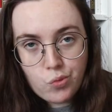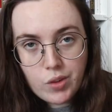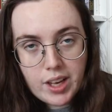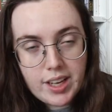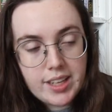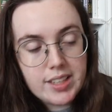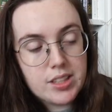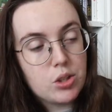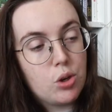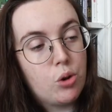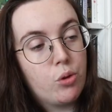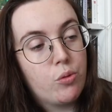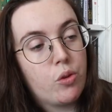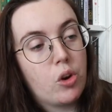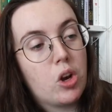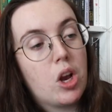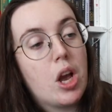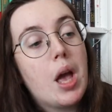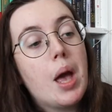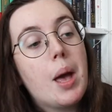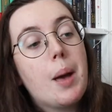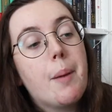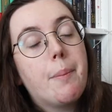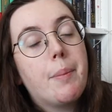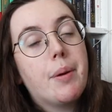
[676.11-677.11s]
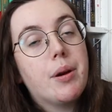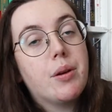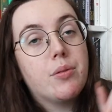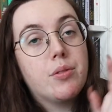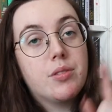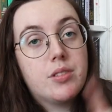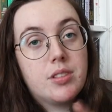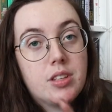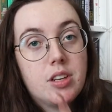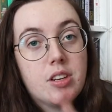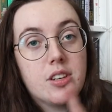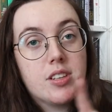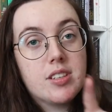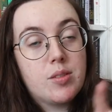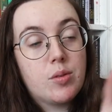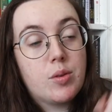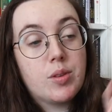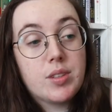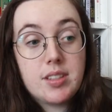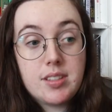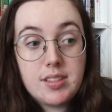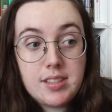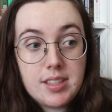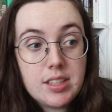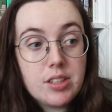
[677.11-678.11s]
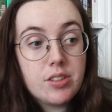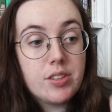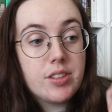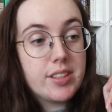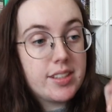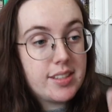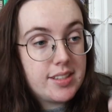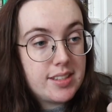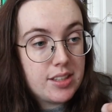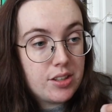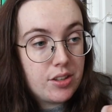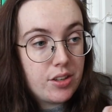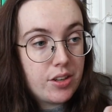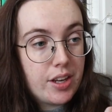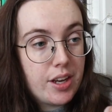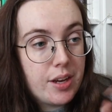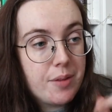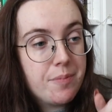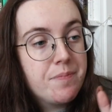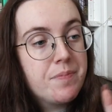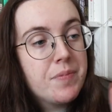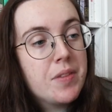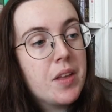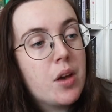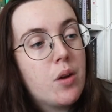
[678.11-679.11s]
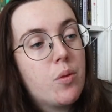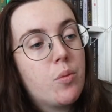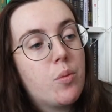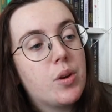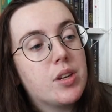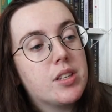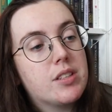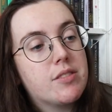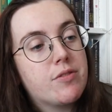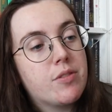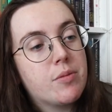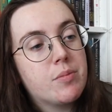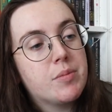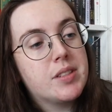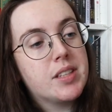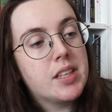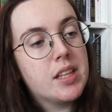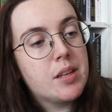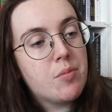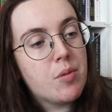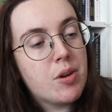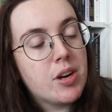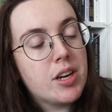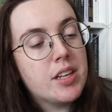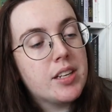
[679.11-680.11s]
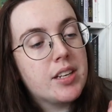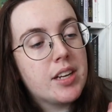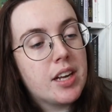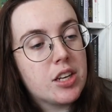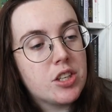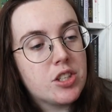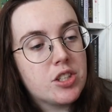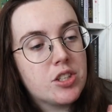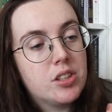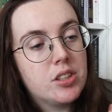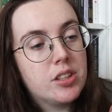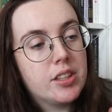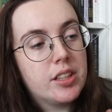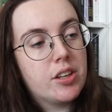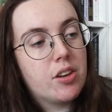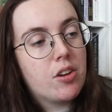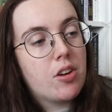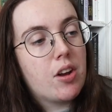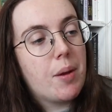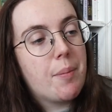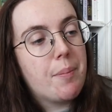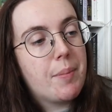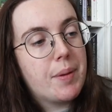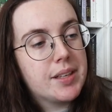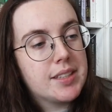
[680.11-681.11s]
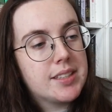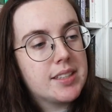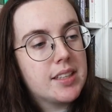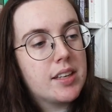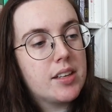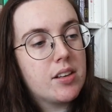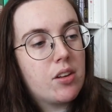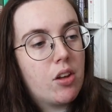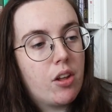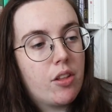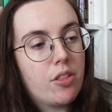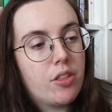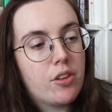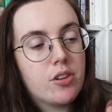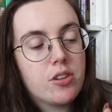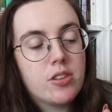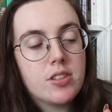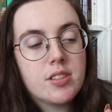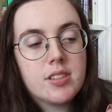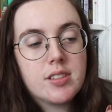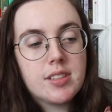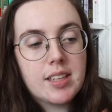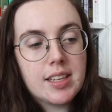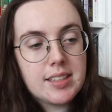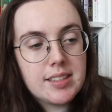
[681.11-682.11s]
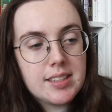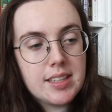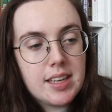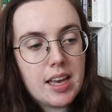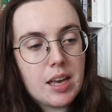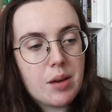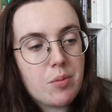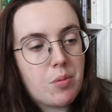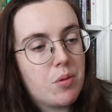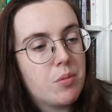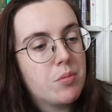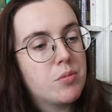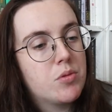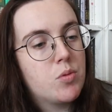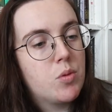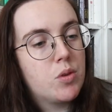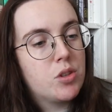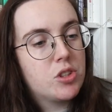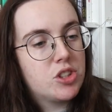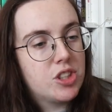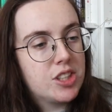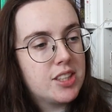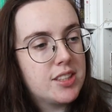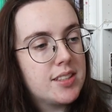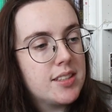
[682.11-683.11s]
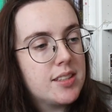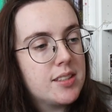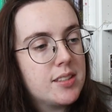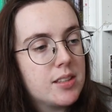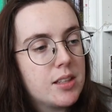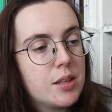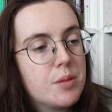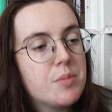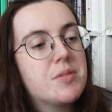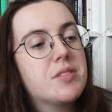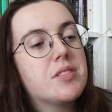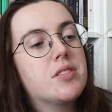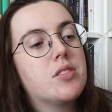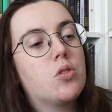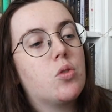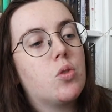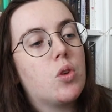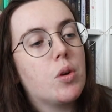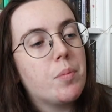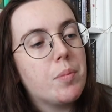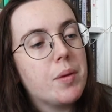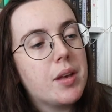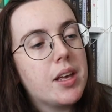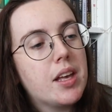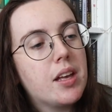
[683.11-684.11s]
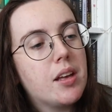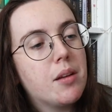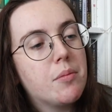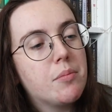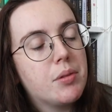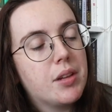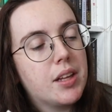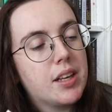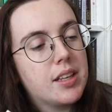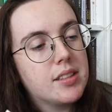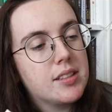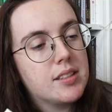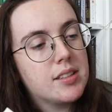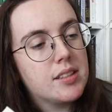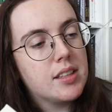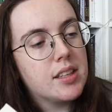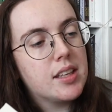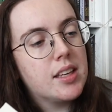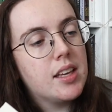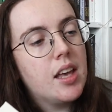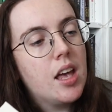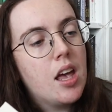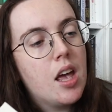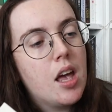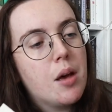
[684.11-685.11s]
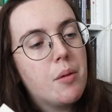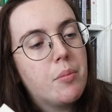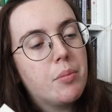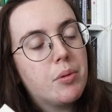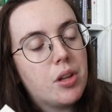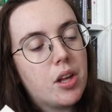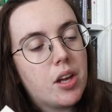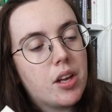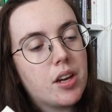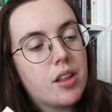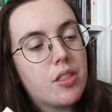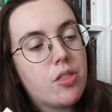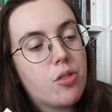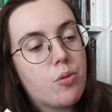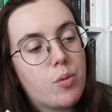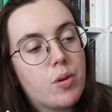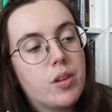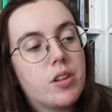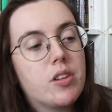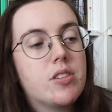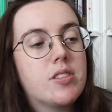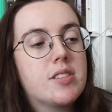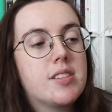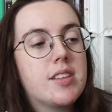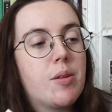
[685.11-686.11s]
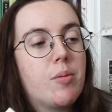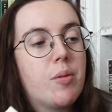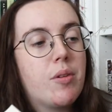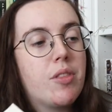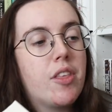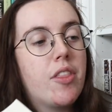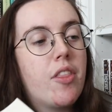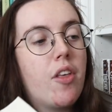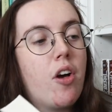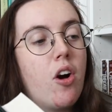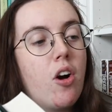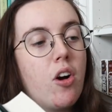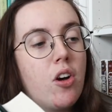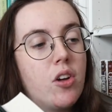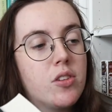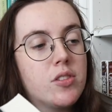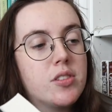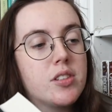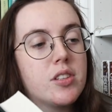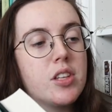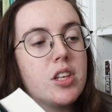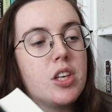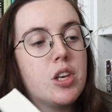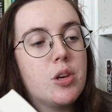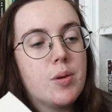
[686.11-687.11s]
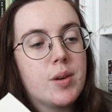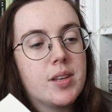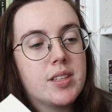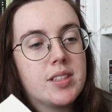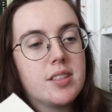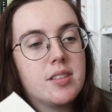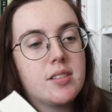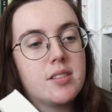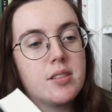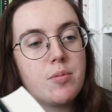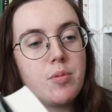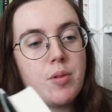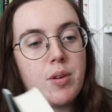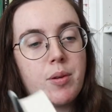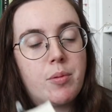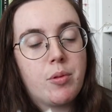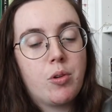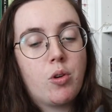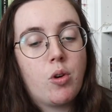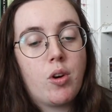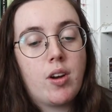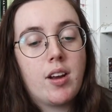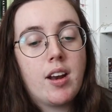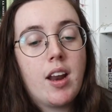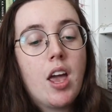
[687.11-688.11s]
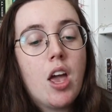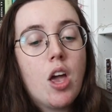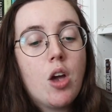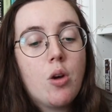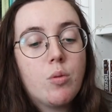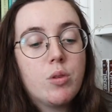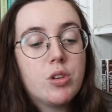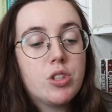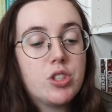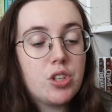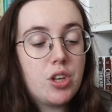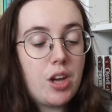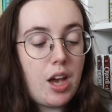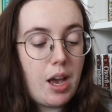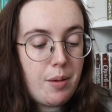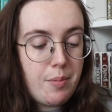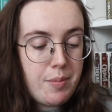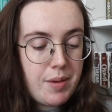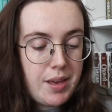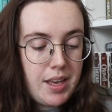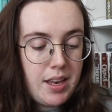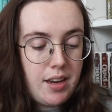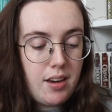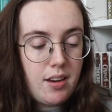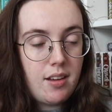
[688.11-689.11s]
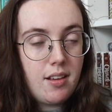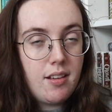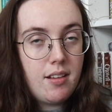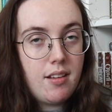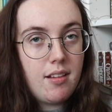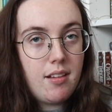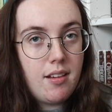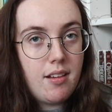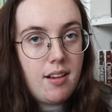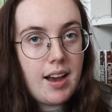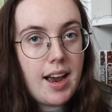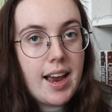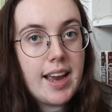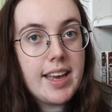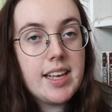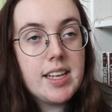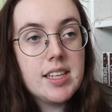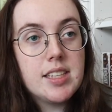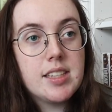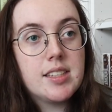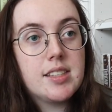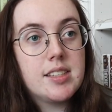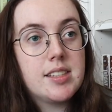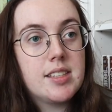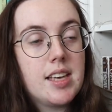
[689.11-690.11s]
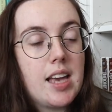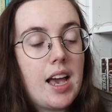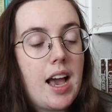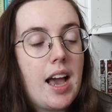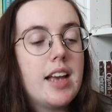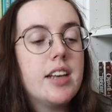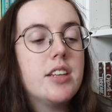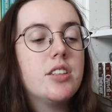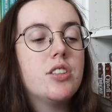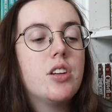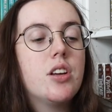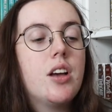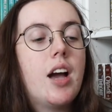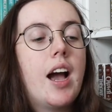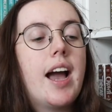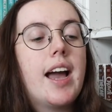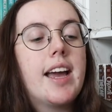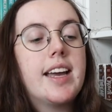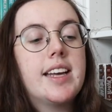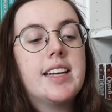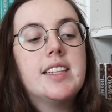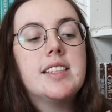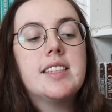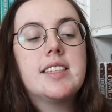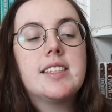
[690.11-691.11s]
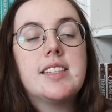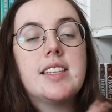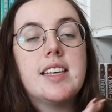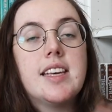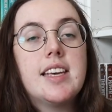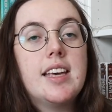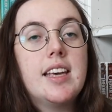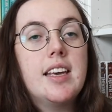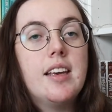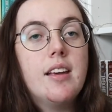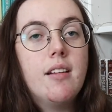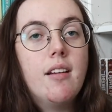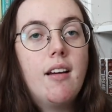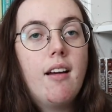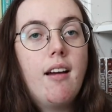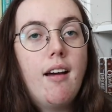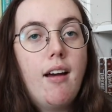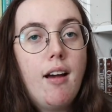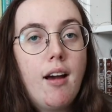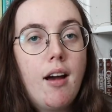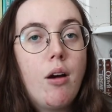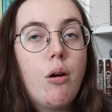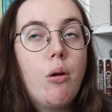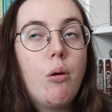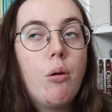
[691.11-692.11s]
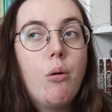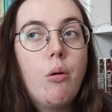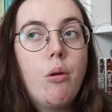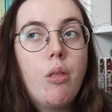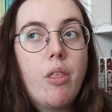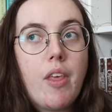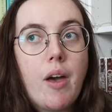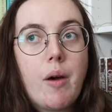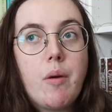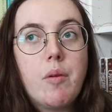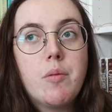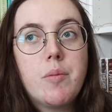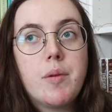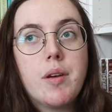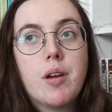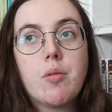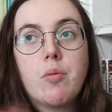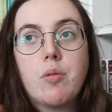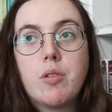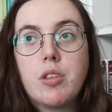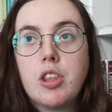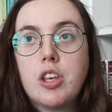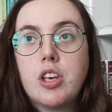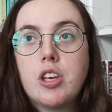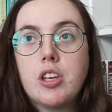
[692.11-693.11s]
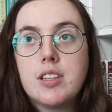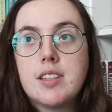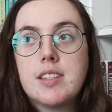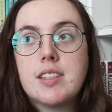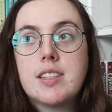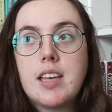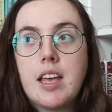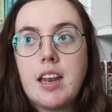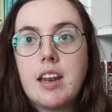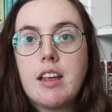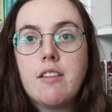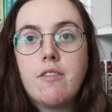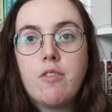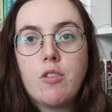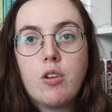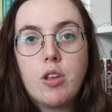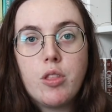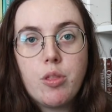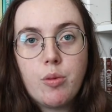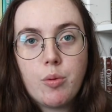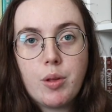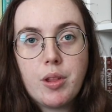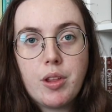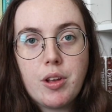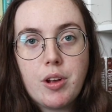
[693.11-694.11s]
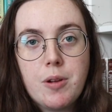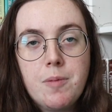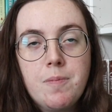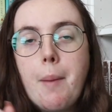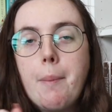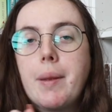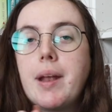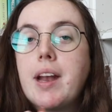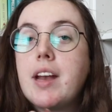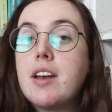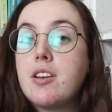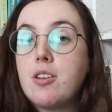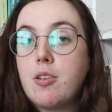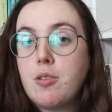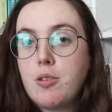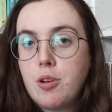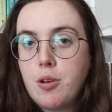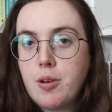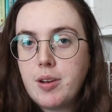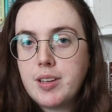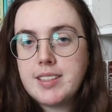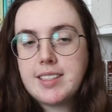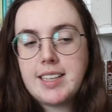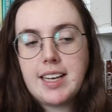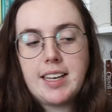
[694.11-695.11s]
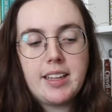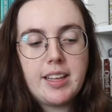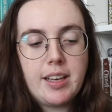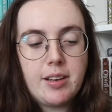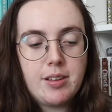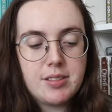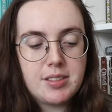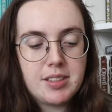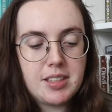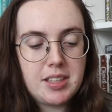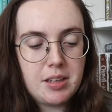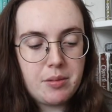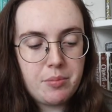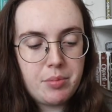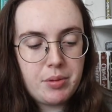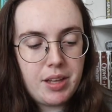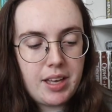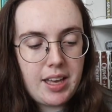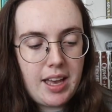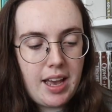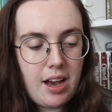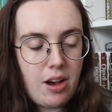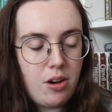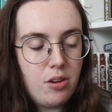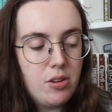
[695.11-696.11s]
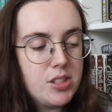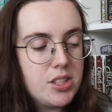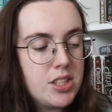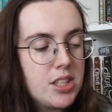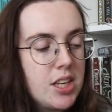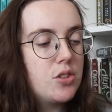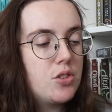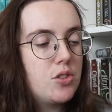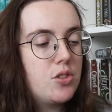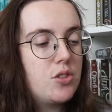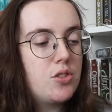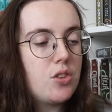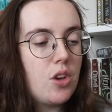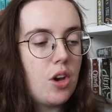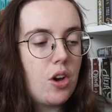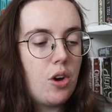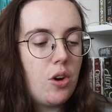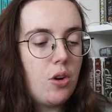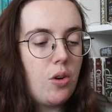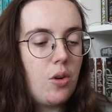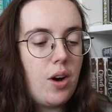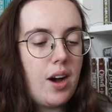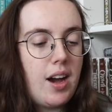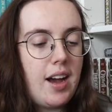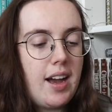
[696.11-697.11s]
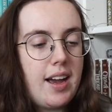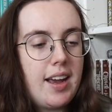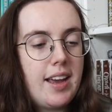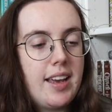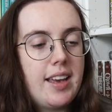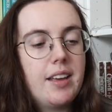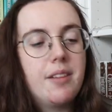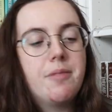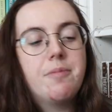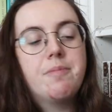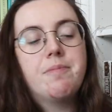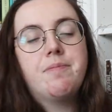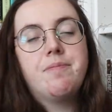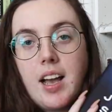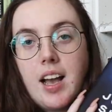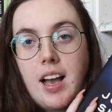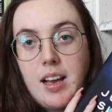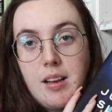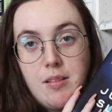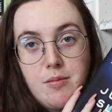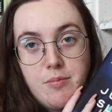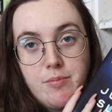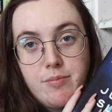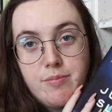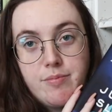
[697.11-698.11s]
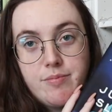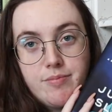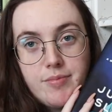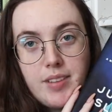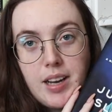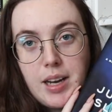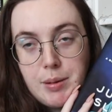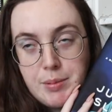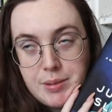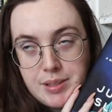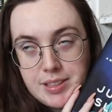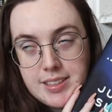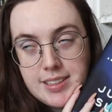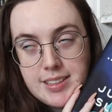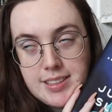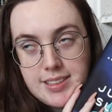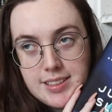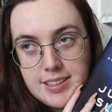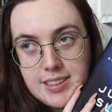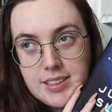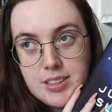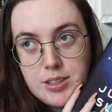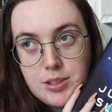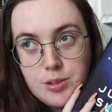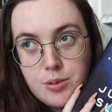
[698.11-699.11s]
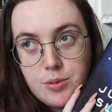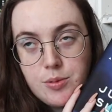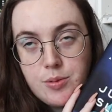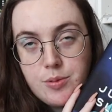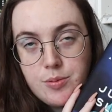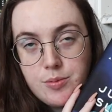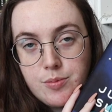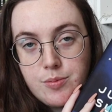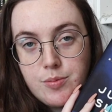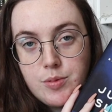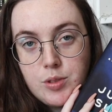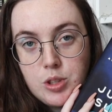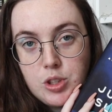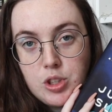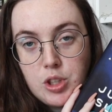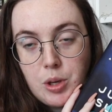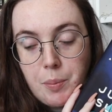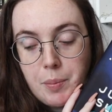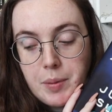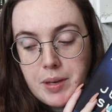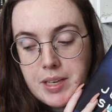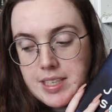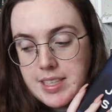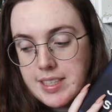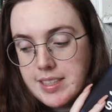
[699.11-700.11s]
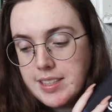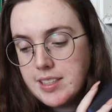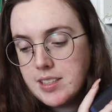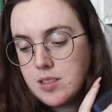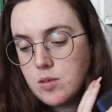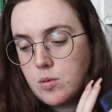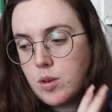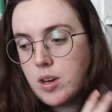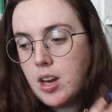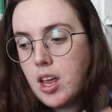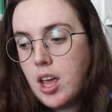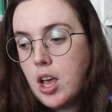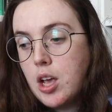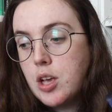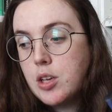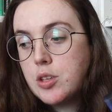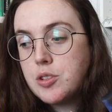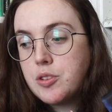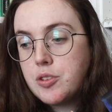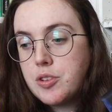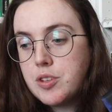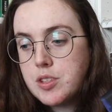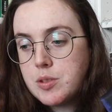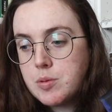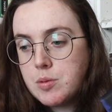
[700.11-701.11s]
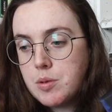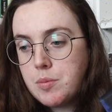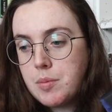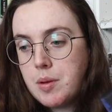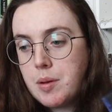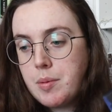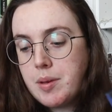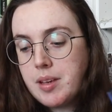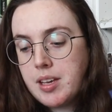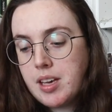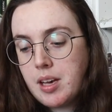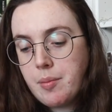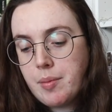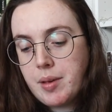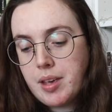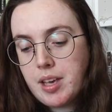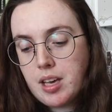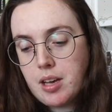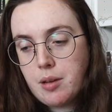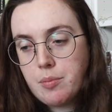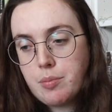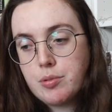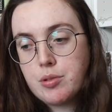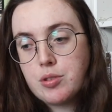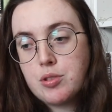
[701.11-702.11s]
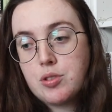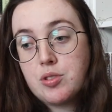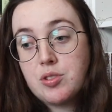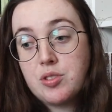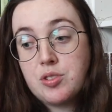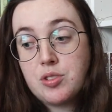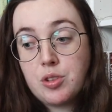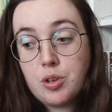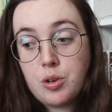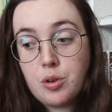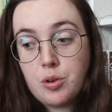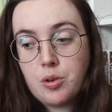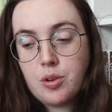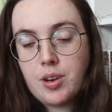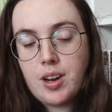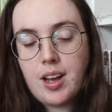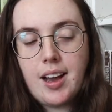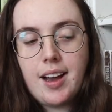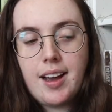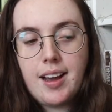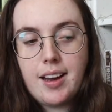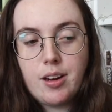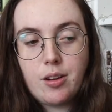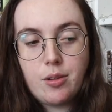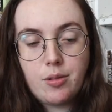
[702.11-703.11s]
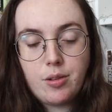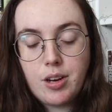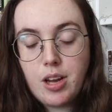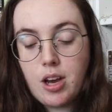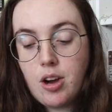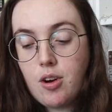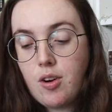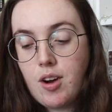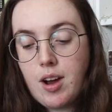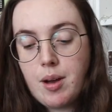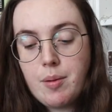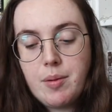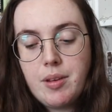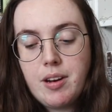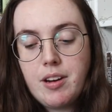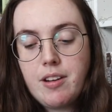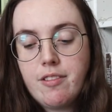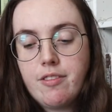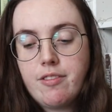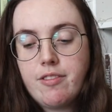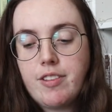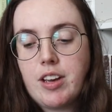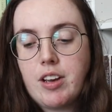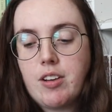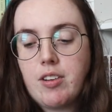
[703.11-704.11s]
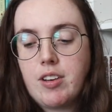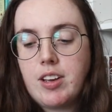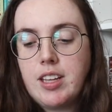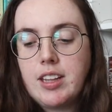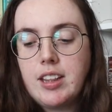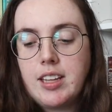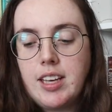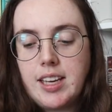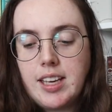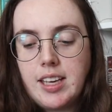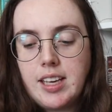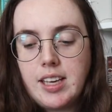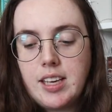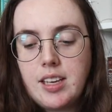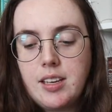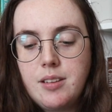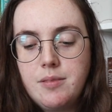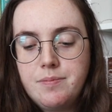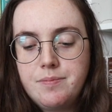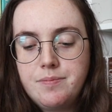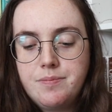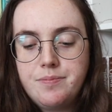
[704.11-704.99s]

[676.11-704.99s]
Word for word: it's over. But ser- oh, sealed it, sealed it was from celebrated national leader and best-selling author Stacey Abrams. While Justice Sleeps is a gripping, complexly plotted thriller set within the halls of the U.S. Supreme Court, which I mean, I can see, I I can see how that would be a really good setting for a thriller, but I don't know exactly how it's gonna play out. So I I'm I'm excited to jump into this one. So this one may be coming up soon. I don't know. I'm in a very like